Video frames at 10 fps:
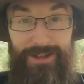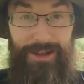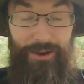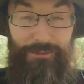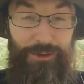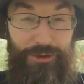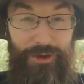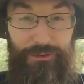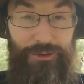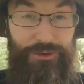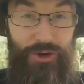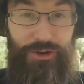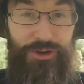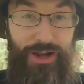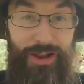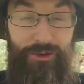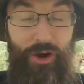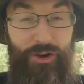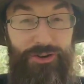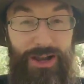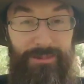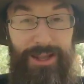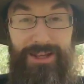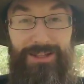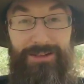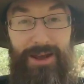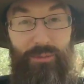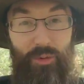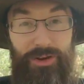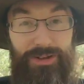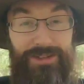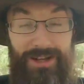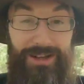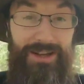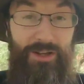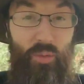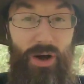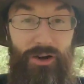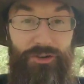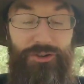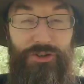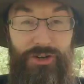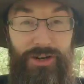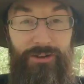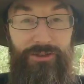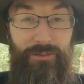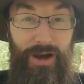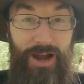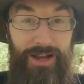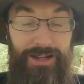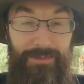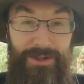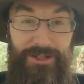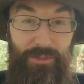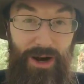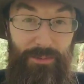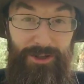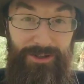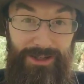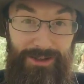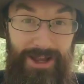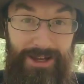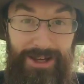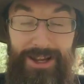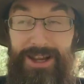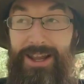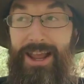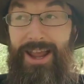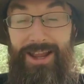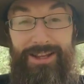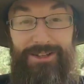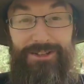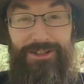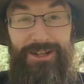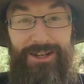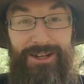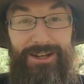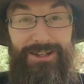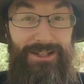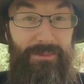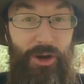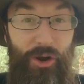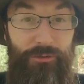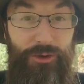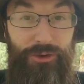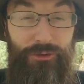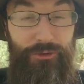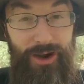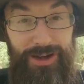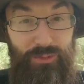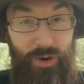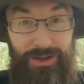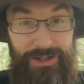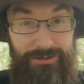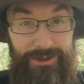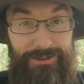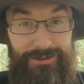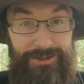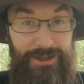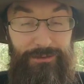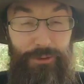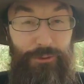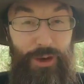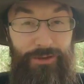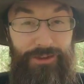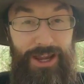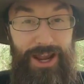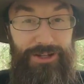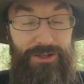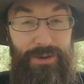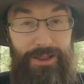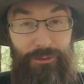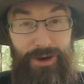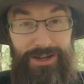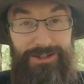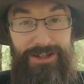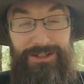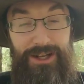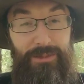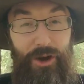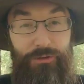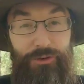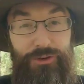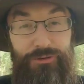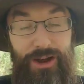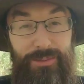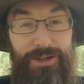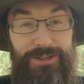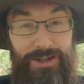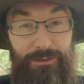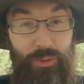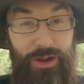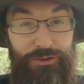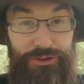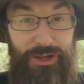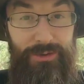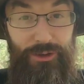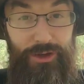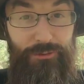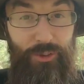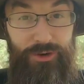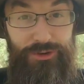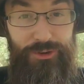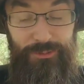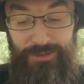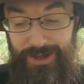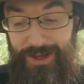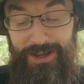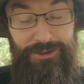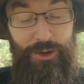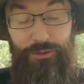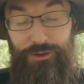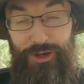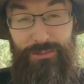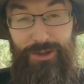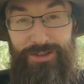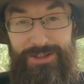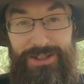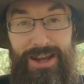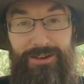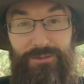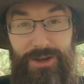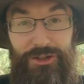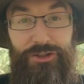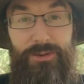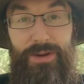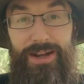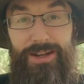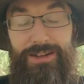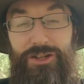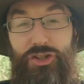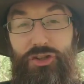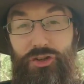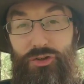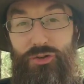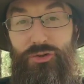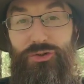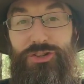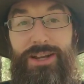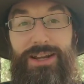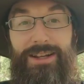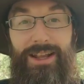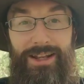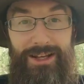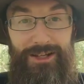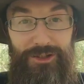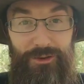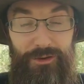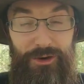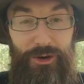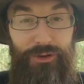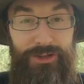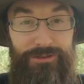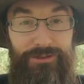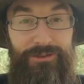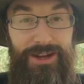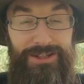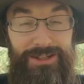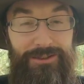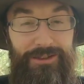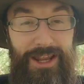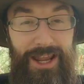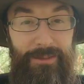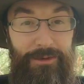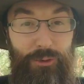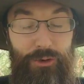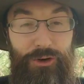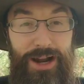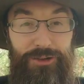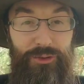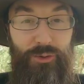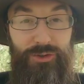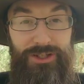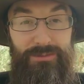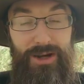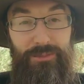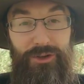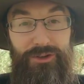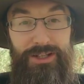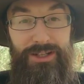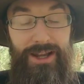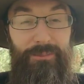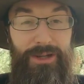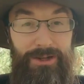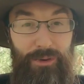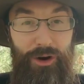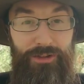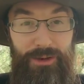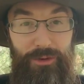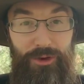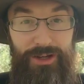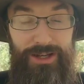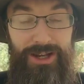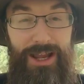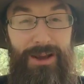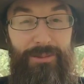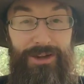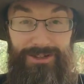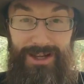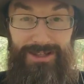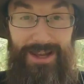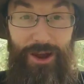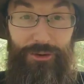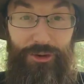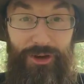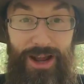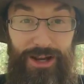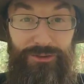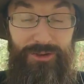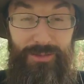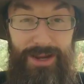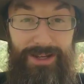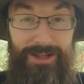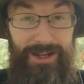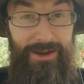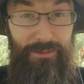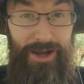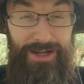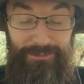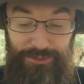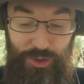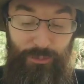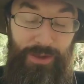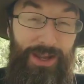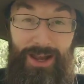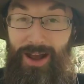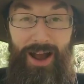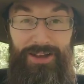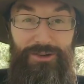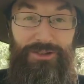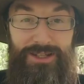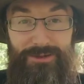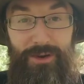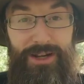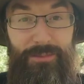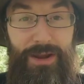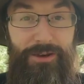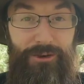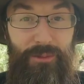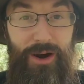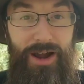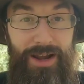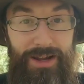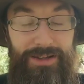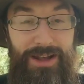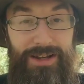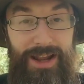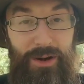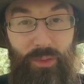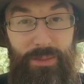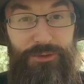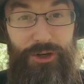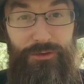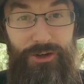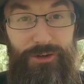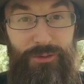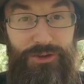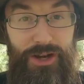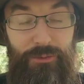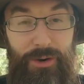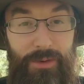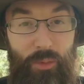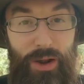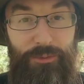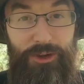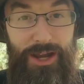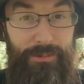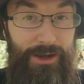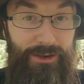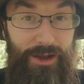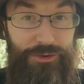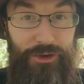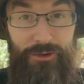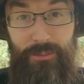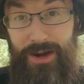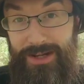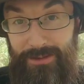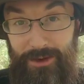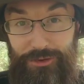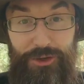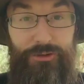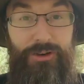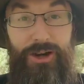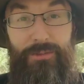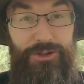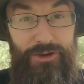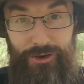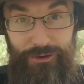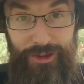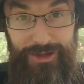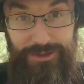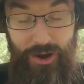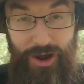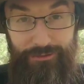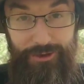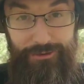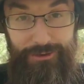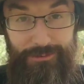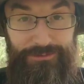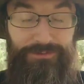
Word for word: Now if you start, you're going to have a hard time getting to that point. It's going to take you a while just to earn enough to buy a piece of property like that. And it's going to be hard for you to find one even. So even if you have the cash to pay the rent, it's going to be hard for you to find it because everyone else is going to be looking for it too. So if you're going to play these games, make sure you're paying attention to news, getting into the early phases of the game before they're actually released publicly, being part of the community, because that's how you're going to actually make money. So I use this money to pay for my dedicated web server, which I run my website, my cloud server, my email server, and a bunch of other things off of.